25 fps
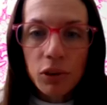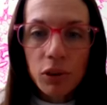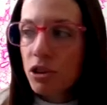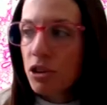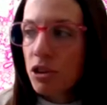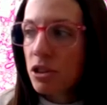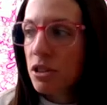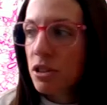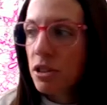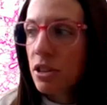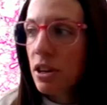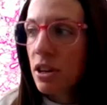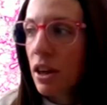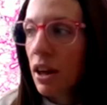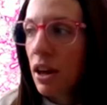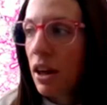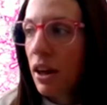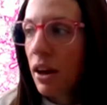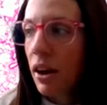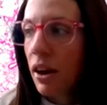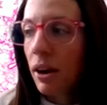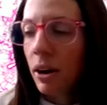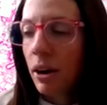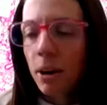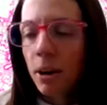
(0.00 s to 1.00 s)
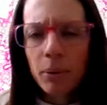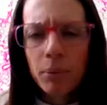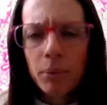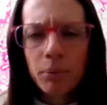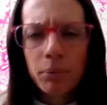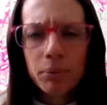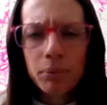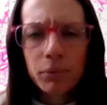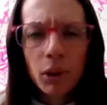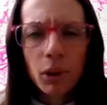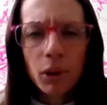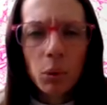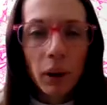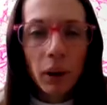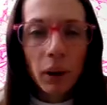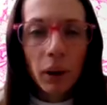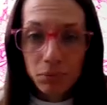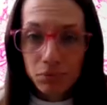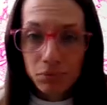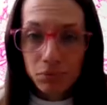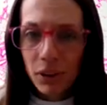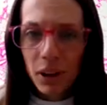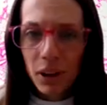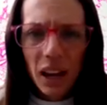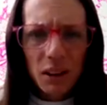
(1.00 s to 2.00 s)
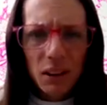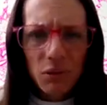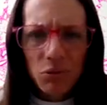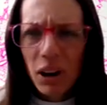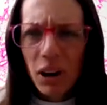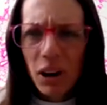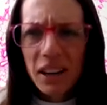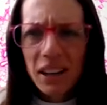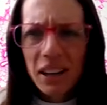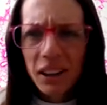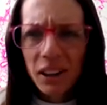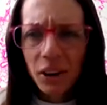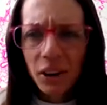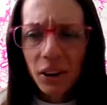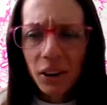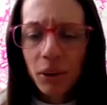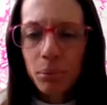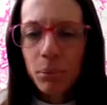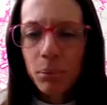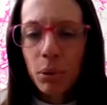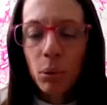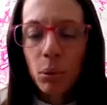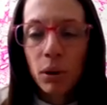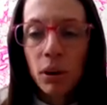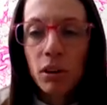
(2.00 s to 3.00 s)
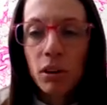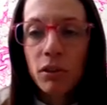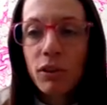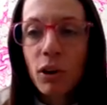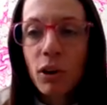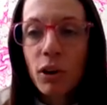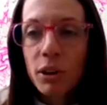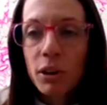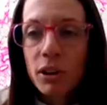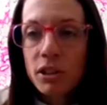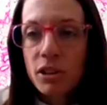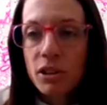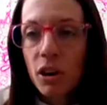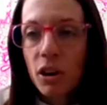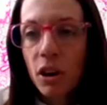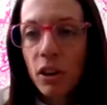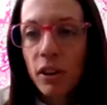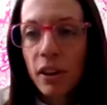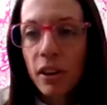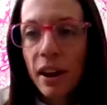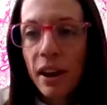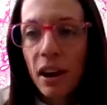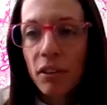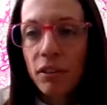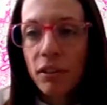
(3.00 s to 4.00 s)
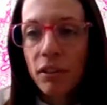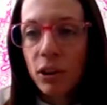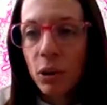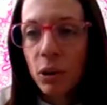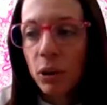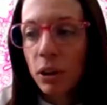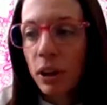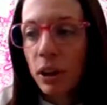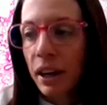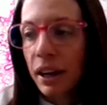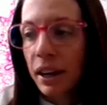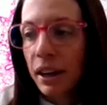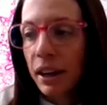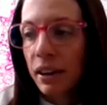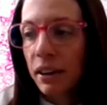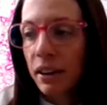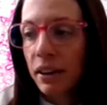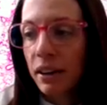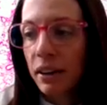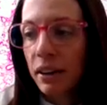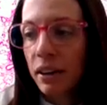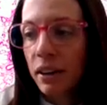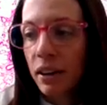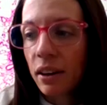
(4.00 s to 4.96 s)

first, um, well, right here, but we're going to focus on the alveoli.